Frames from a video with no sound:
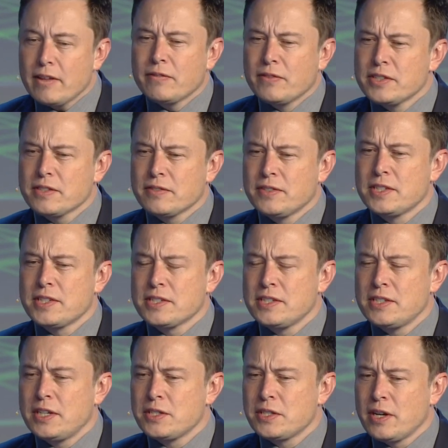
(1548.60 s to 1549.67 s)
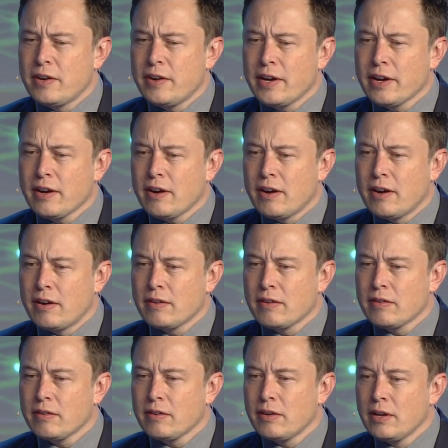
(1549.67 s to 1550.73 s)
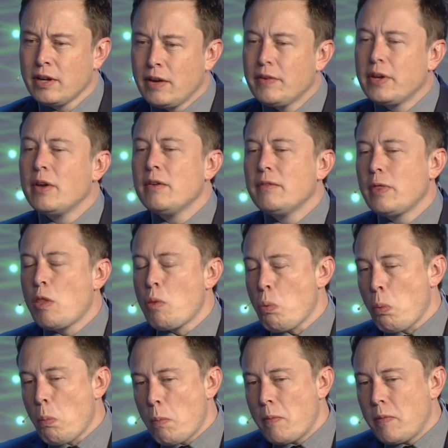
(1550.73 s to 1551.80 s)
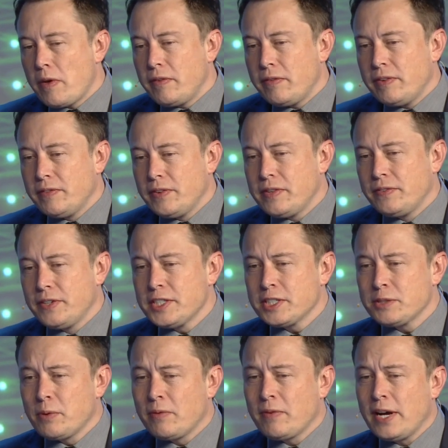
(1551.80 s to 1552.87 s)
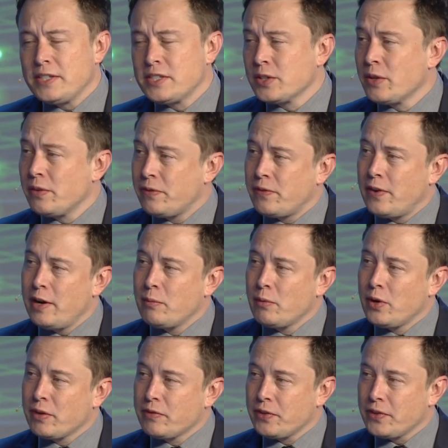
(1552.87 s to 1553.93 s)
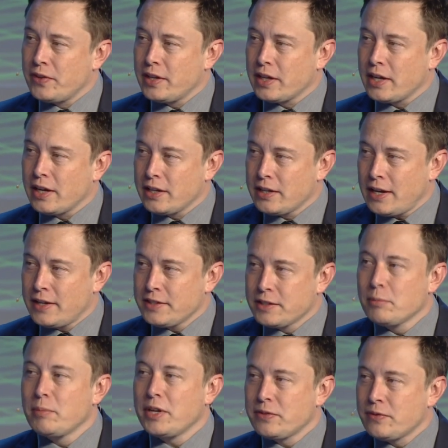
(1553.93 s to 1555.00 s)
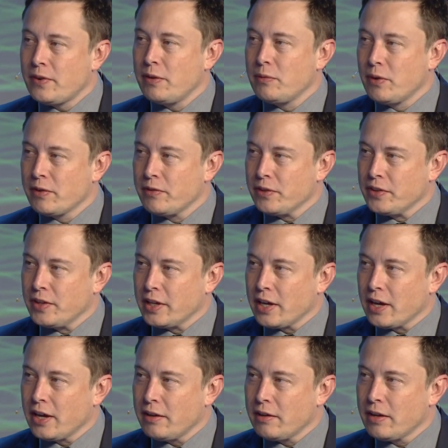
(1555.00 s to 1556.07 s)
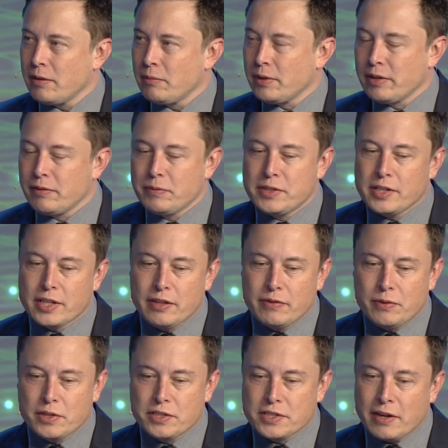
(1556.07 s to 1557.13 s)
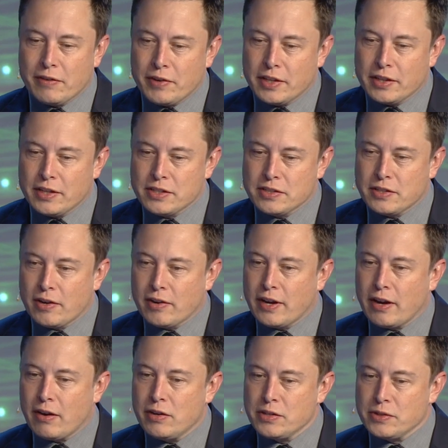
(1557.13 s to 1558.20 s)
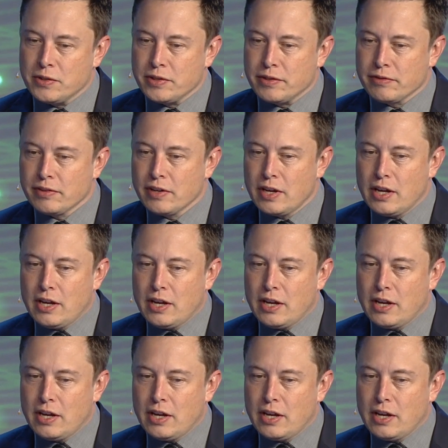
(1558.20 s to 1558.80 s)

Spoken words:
I think physics and engineering are, I mean, physics provides a good framework for thinking. It has the best framework for thinking, I believe, particularly for discovering things that are counterintuitive.